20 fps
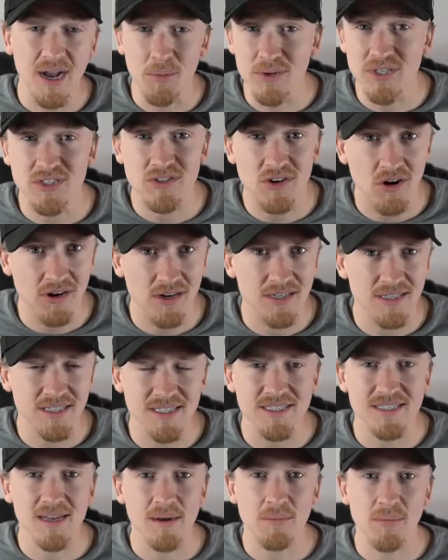we started in
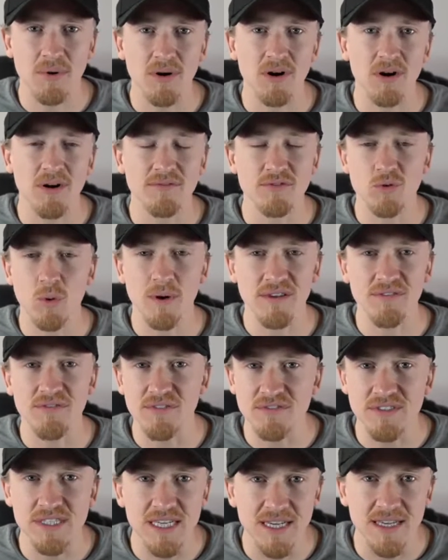December of twenty
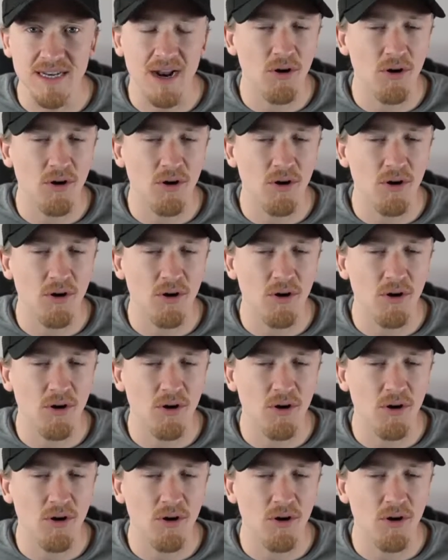fifteen.